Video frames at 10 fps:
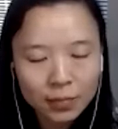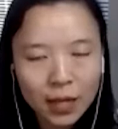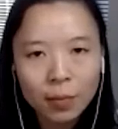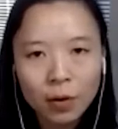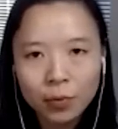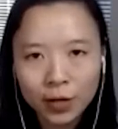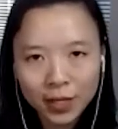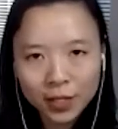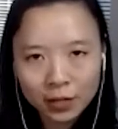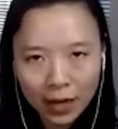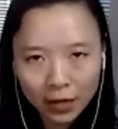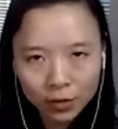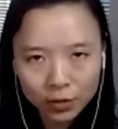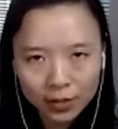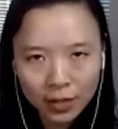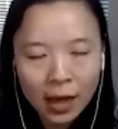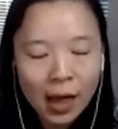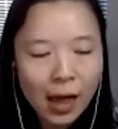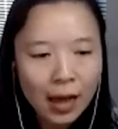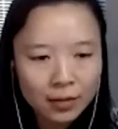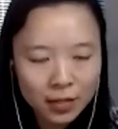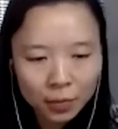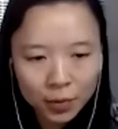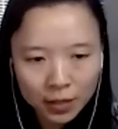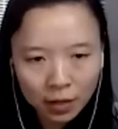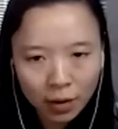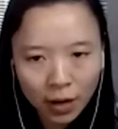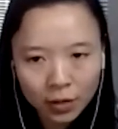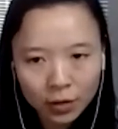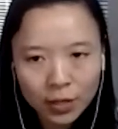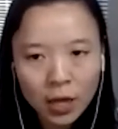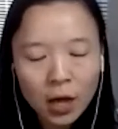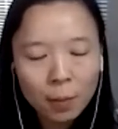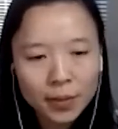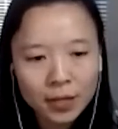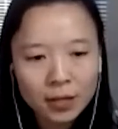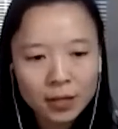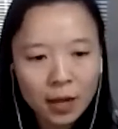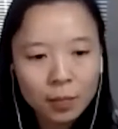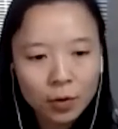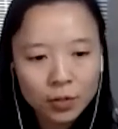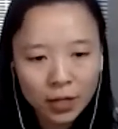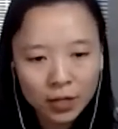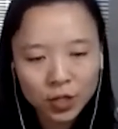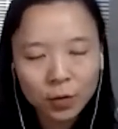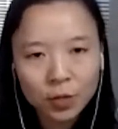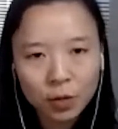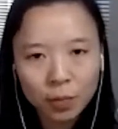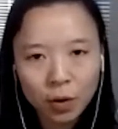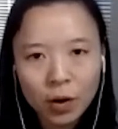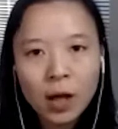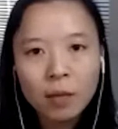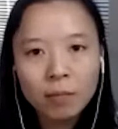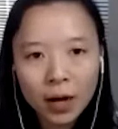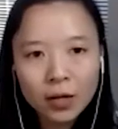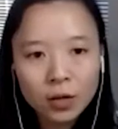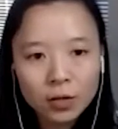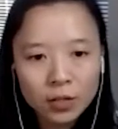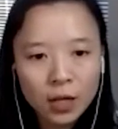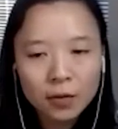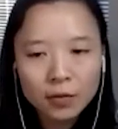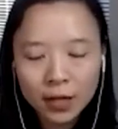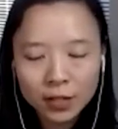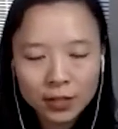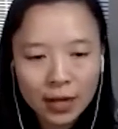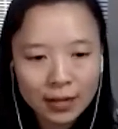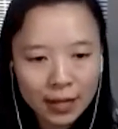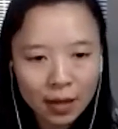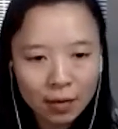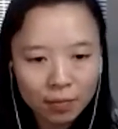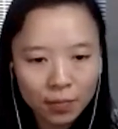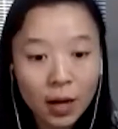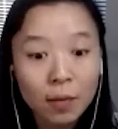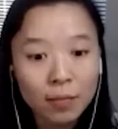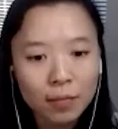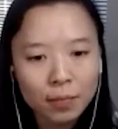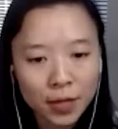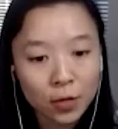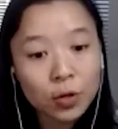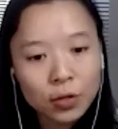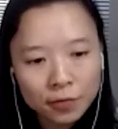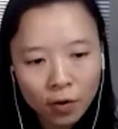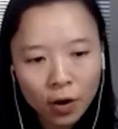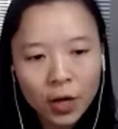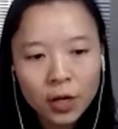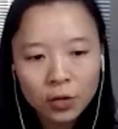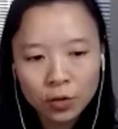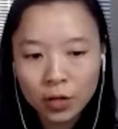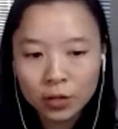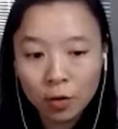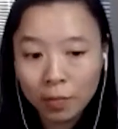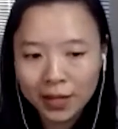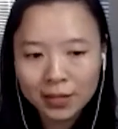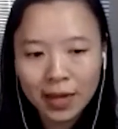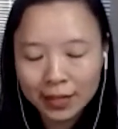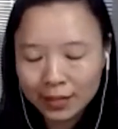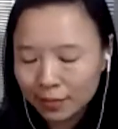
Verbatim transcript: type of prediction accuracy as deep learning models, but it enables interpretable models such that they can um, be useful to the domain science.